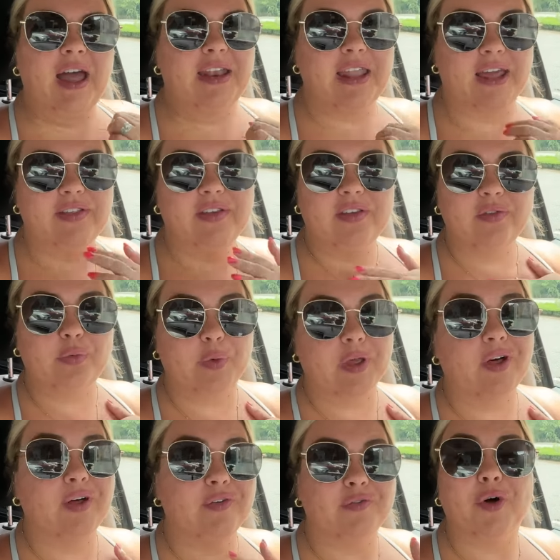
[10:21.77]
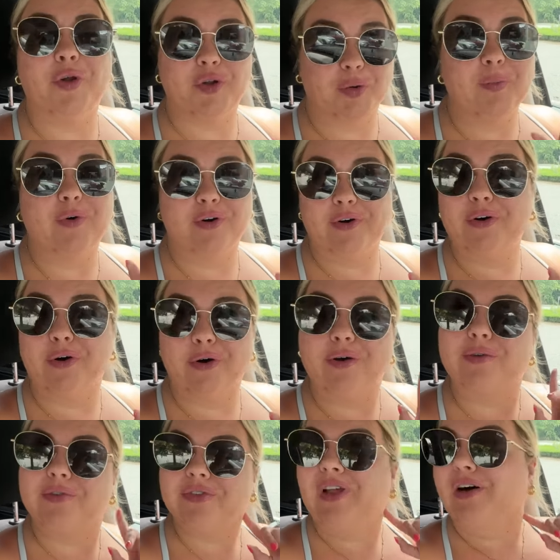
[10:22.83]
and like this is real vulnerable girl
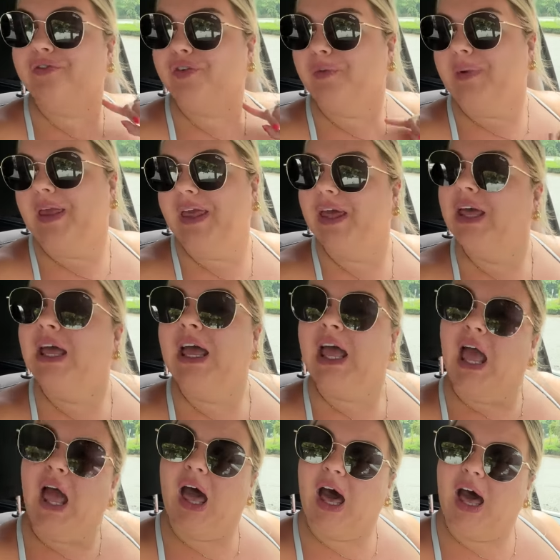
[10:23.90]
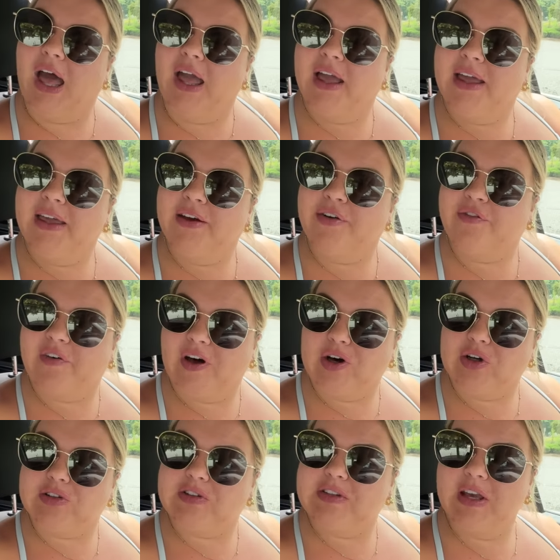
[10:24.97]
stuff for me. I
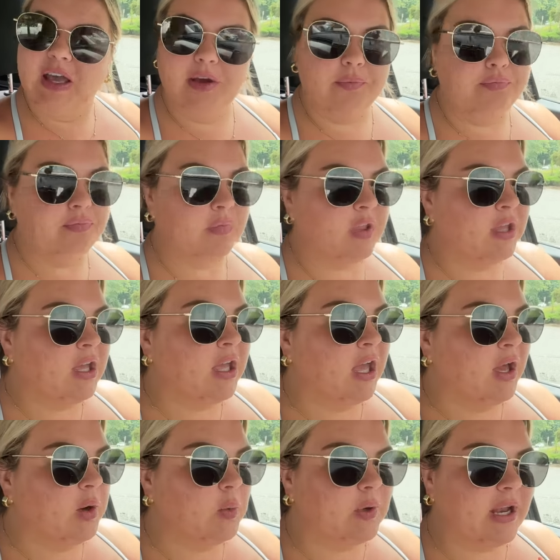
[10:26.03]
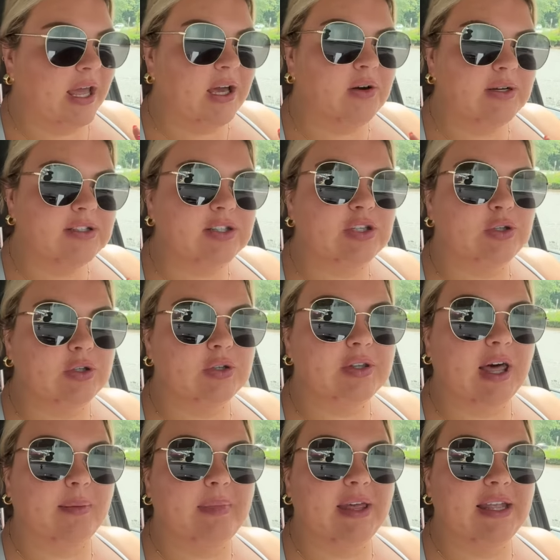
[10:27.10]
felt, when I go into
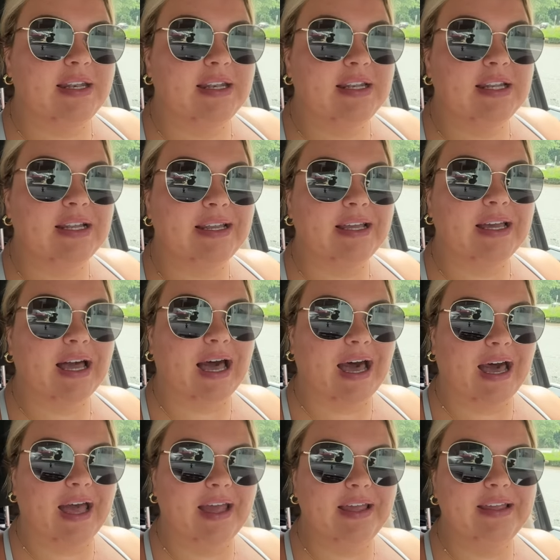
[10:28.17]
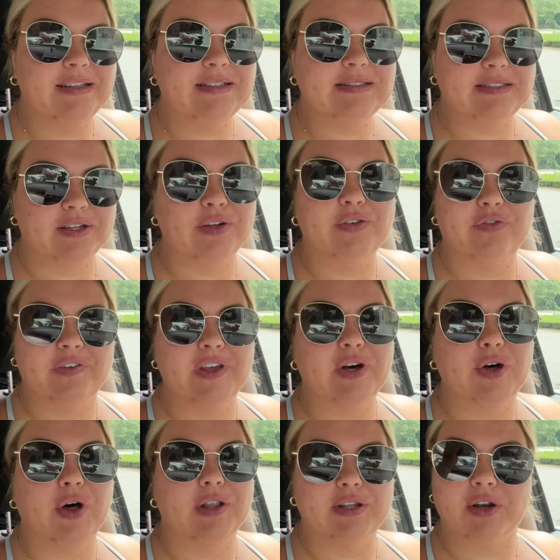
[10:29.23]
Lululemon, I still
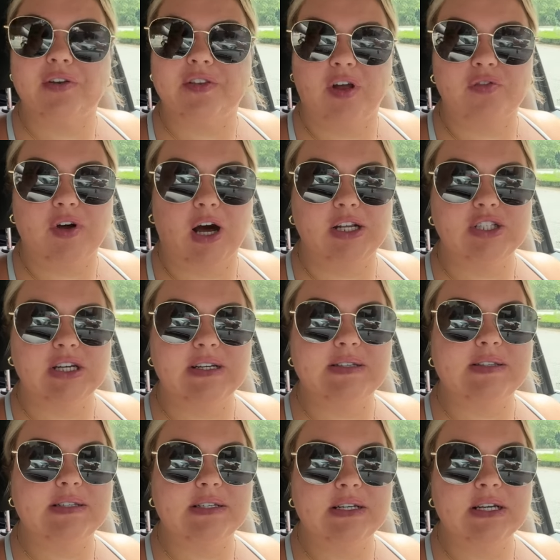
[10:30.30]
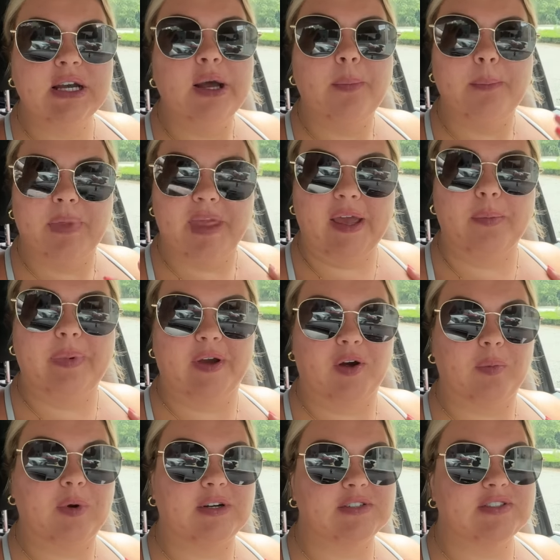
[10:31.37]
feel a little self-conscious being a bigger
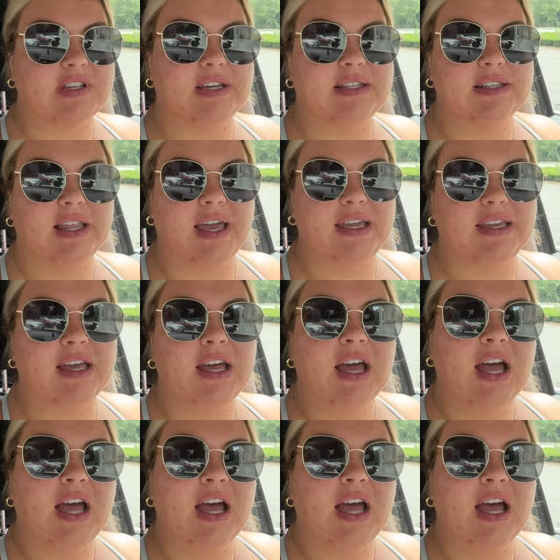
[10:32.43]
person. Like,